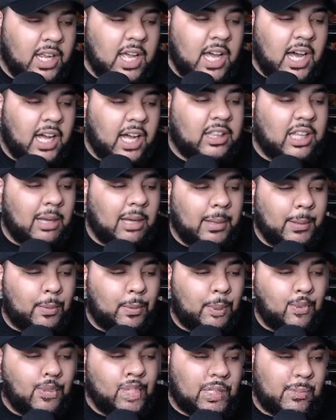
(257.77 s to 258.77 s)
I thought my
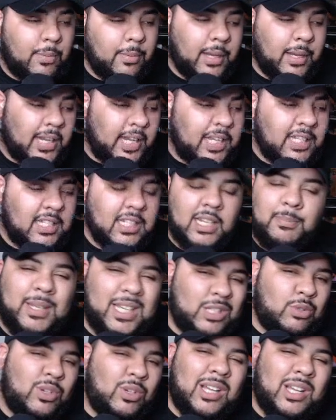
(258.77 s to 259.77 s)
point was simple, but I guess not.
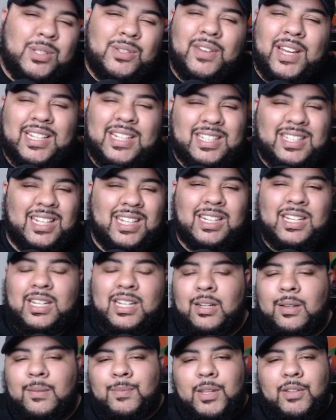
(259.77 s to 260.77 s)
Because when it comes to vaccine,
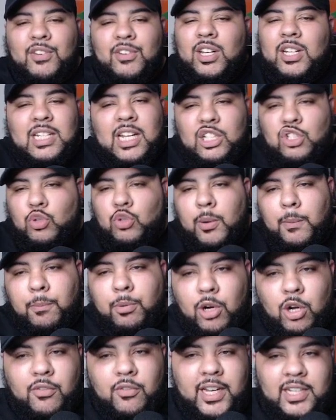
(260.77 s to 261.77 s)
if you're just not super
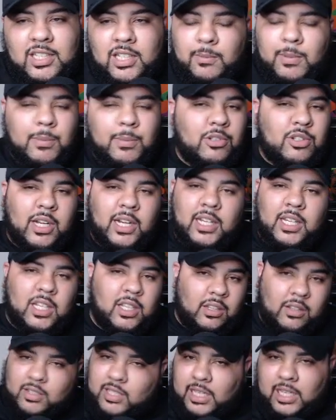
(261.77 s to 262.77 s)
pro-vaccine, people try to kill
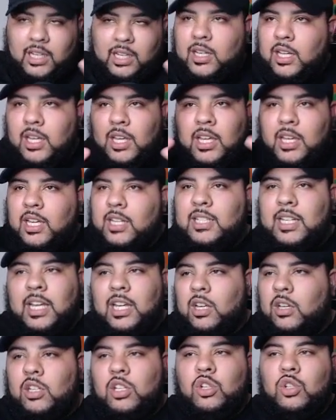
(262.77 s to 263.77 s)
you. It's like it's like
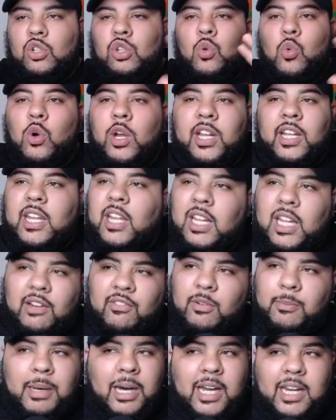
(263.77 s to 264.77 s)
you, you want to kill
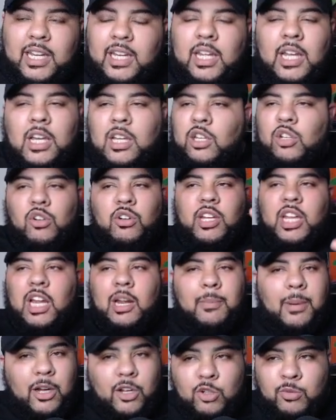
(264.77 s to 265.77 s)
everybody. You don't care
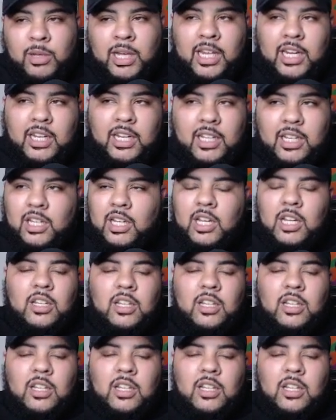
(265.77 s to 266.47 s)
about humanity.